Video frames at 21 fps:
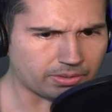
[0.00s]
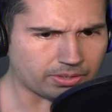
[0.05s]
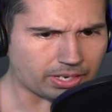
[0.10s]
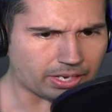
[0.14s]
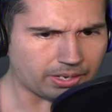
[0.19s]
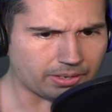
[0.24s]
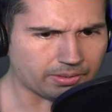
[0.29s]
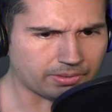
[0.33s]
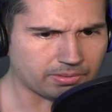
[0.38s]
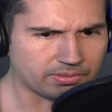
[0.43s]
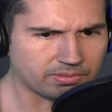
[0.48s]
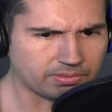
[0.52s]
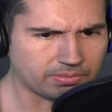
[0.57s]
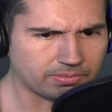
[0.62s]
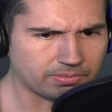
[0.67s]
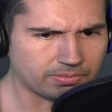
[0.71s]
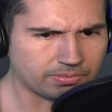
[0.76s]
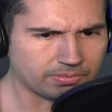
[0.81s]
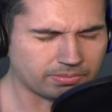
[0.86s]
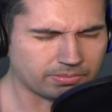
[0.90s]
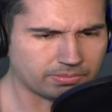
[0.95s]
Okay.
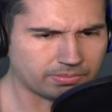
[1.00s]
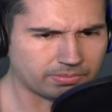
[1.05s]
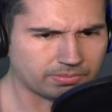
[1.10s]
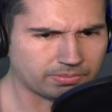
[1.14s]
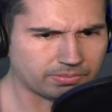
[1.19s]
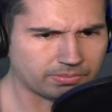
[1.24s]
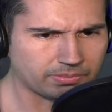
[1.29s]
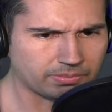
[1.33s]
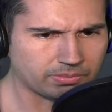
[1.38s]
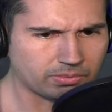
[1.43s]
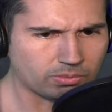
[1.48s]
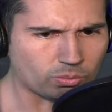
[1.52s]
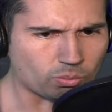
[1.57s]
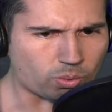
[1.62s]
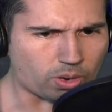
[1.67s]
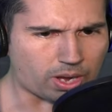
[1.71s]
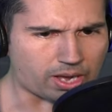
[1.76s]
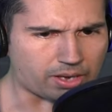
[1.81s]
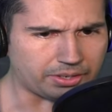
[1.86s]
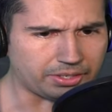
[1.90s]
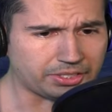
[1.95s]

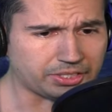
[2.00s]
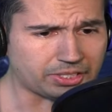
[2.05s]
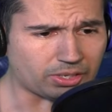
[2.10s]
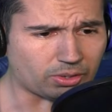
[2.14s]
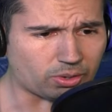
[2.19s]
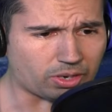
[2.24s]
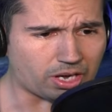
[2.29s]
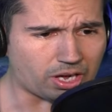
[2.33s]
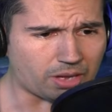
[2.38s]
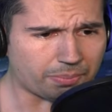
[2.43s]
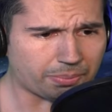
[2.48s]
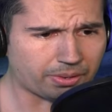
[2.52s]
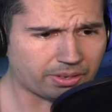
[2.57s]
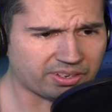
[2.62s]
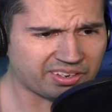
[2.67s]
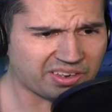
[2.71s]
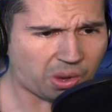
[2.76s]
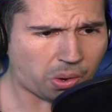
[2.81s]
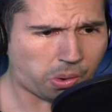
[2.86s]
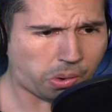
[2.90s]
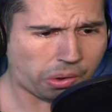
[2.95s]
Wow, he's still up?
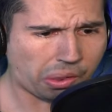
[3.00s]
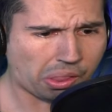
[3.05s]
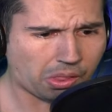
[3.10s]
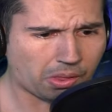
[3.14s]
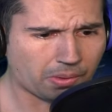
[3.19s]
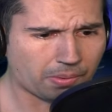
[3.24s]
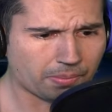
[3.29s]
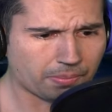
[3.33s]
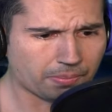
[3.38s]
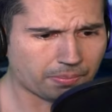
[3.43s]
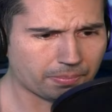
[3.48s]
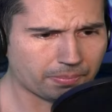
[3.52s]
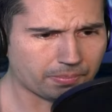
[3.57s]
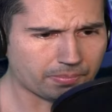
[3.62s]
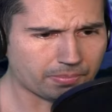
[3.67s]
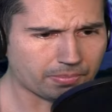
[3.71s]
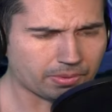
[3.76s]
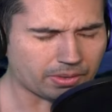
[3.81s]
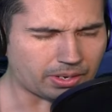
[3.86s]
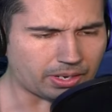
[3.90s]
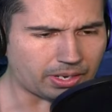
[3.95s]
How is
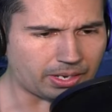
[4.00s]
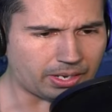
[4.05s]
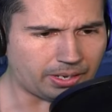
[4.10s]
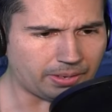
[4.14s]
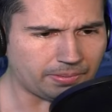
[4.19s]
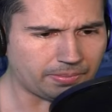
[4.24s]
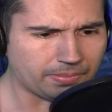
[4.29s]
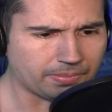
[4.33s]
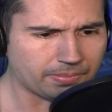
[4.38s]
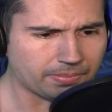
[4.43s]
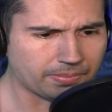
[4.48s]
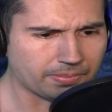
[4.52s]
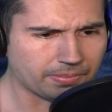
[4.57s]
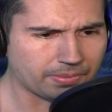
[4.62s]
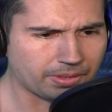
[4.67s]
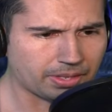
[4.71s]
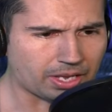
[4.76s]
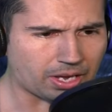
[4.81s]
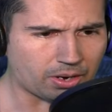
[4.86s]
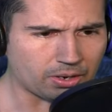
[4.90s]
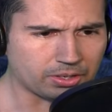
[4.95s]
this? Uh-huh.
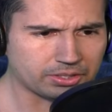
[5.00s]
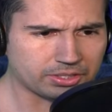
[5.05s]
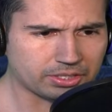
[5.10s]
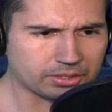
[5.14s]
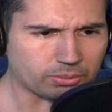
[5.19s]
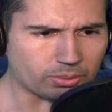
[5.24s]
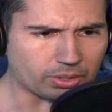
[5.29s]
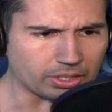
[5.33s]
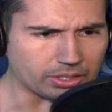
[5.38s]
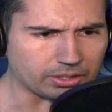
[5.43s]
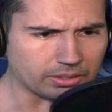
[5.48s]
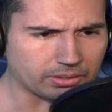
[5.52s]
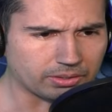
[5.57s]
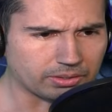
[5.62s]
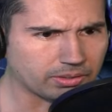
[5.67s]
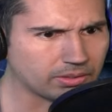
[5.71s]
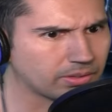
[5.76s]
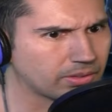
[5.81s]
How is this what?